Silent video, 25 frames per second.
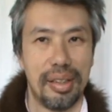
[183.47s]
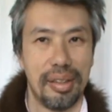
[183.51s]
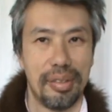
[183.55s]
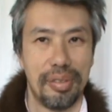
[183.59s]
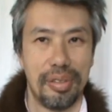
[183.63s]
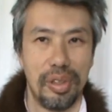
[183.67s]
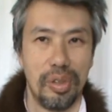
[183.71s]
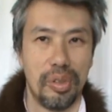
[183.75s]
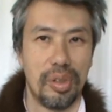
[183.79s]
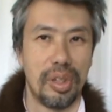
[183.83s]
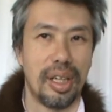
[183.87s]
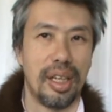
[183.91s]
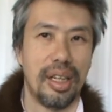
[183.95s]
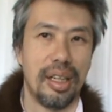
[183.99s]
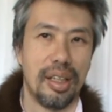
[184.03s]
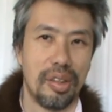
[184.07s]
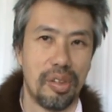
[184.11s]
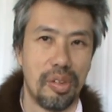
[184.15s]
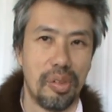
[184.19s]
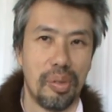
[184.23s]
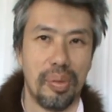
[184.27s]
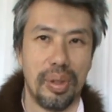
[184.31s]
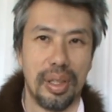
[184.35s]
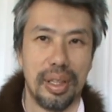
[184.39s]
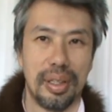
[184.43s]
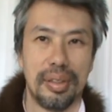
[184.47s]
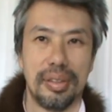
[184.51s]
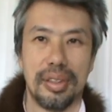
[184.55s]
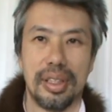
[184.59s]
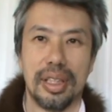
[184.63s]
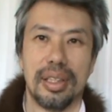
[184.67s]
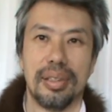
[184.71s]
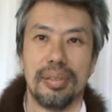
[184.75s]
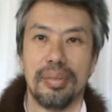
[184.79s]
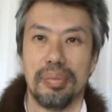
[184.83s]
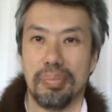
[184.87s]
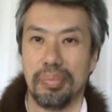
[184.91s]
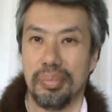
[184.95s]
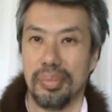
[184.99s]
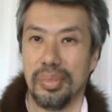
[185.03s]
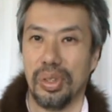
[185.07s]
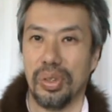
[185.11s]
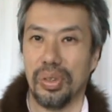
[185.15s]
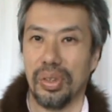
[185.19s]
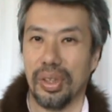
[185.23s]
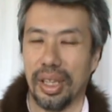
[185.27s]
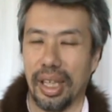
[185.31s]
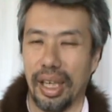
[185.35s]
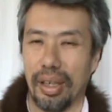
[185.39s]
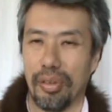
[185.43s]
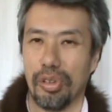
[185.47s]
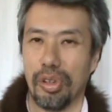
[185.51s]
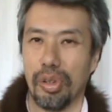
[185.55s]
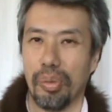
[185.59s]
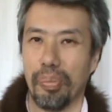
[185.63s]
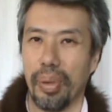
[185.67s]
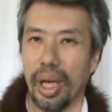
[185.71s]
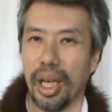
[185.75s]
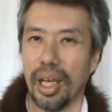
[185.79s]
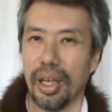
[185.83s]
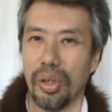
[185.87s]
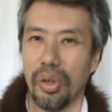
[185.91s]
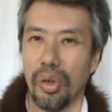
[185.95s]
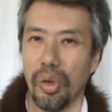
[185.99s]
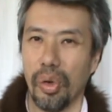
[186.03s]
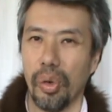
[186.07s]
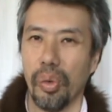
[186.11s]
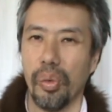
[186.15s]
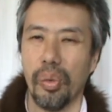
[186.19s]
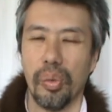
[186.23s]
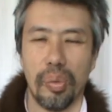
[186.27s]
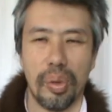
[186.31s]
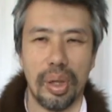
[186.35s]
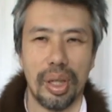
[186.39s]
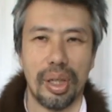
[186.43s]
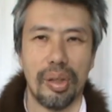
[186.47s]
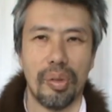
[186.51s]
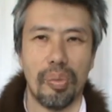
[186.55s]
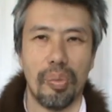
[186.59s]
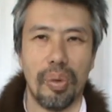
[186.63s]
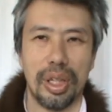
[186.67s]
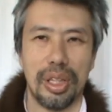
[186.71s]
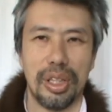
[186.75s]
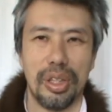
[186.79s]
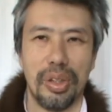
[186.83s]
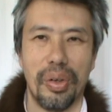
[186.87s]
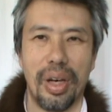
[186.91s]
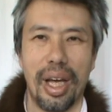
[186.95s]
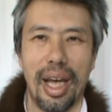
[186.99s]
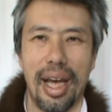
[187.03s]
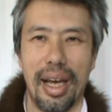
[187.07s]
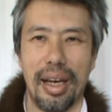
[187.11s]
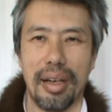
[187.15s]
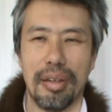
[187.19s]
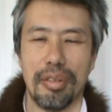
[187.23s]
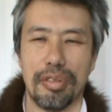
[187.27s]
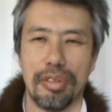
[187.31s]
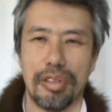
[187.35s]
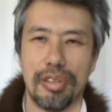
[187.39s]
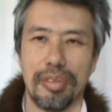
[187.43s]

If you can't, well, then you'll have to make do with what you have.